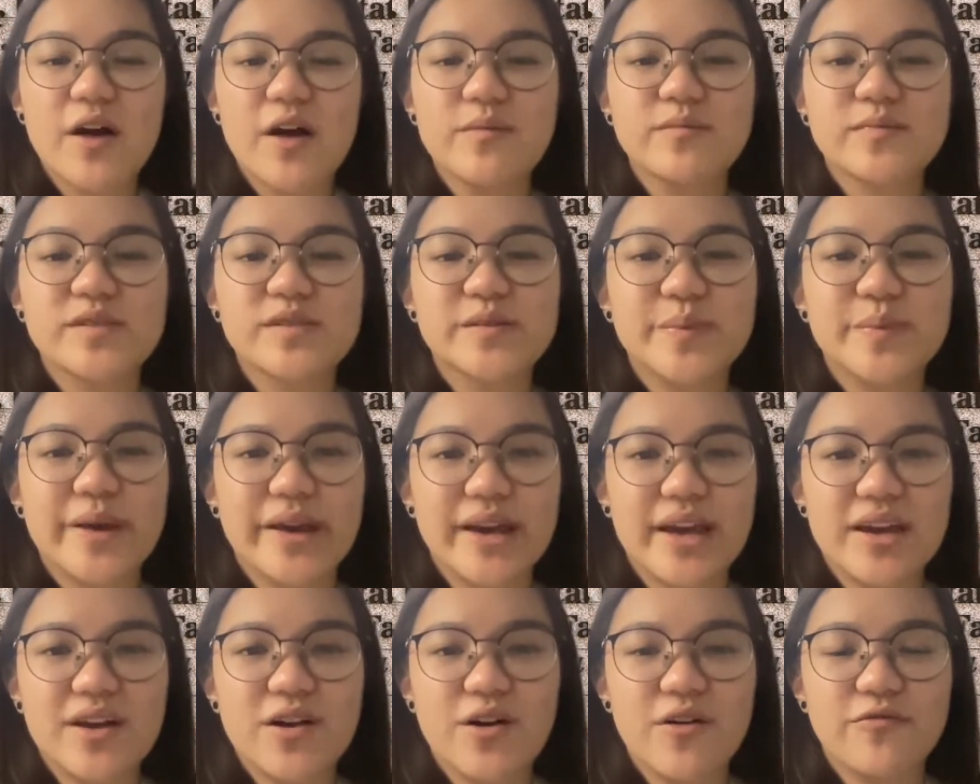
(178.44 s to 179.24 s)

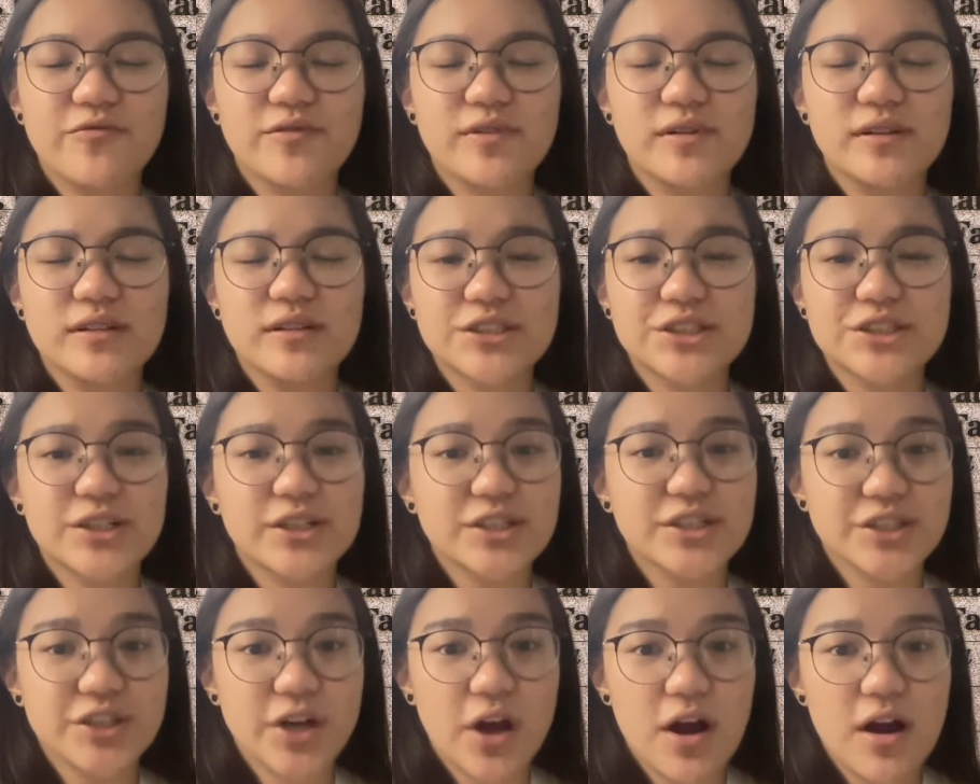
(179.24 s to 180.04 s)
speaking of culture
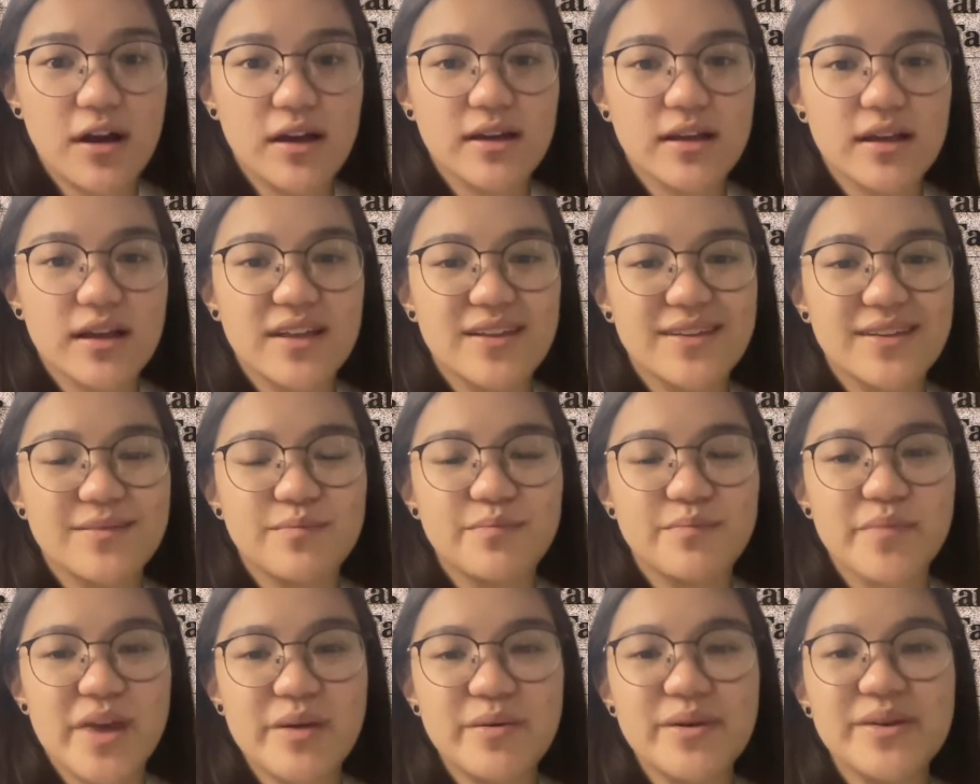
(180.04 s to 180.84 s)
shock,
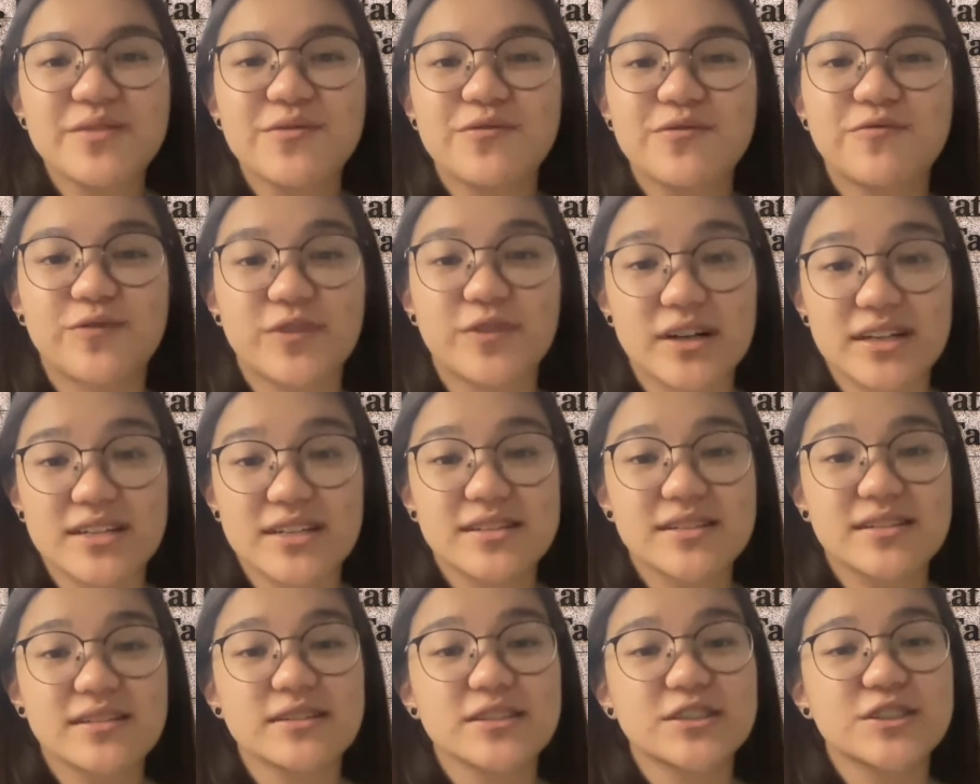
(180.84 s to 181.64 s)
maybe the
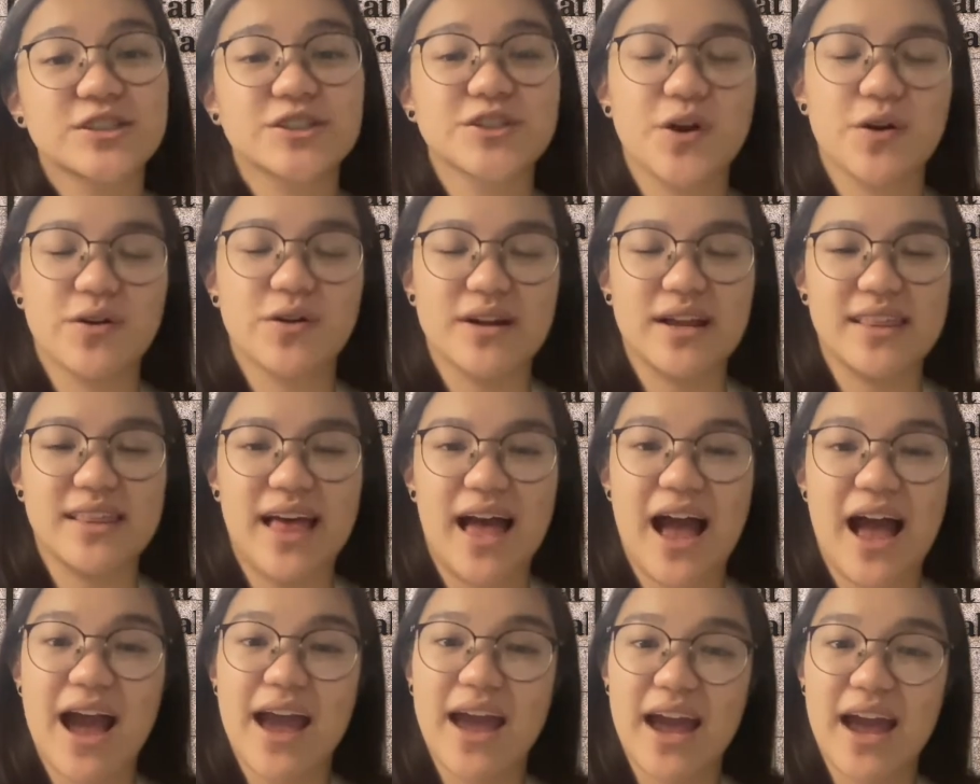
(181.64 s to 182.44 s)
first culture shock that
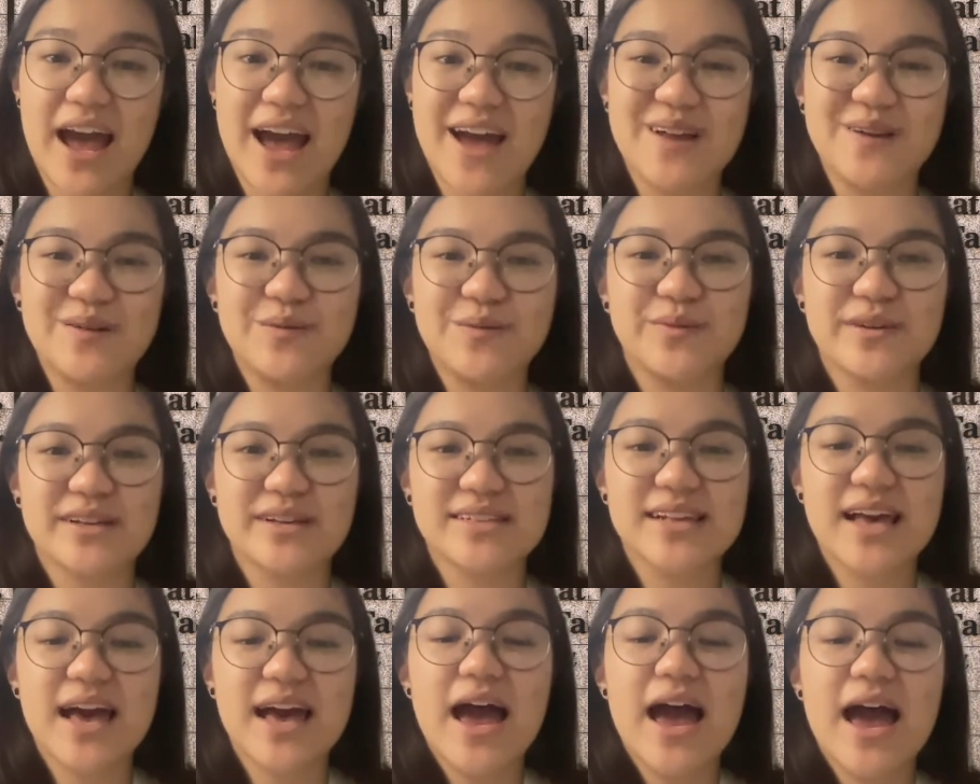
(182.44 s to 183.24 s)
I had
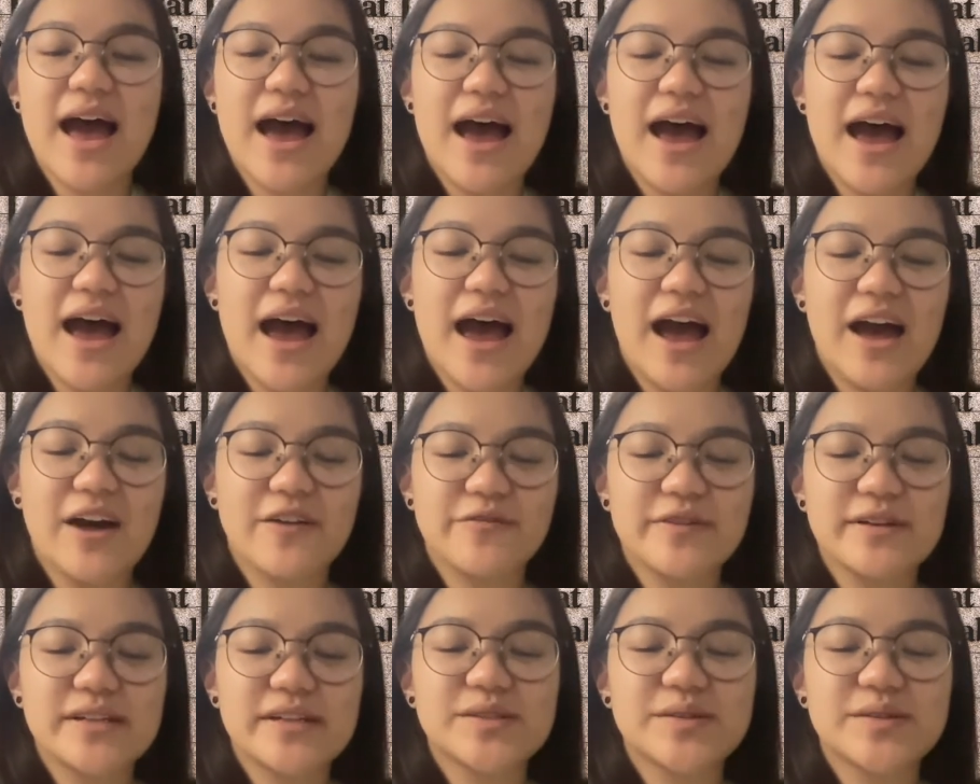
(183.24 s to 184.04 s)
was
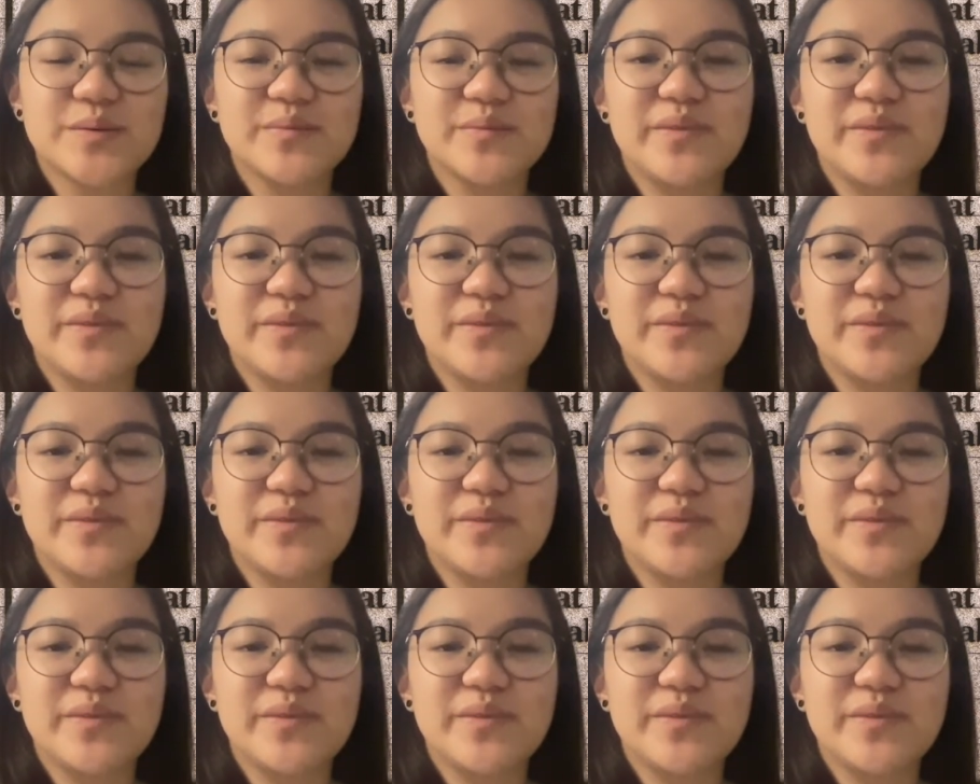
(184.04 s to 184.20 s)
having to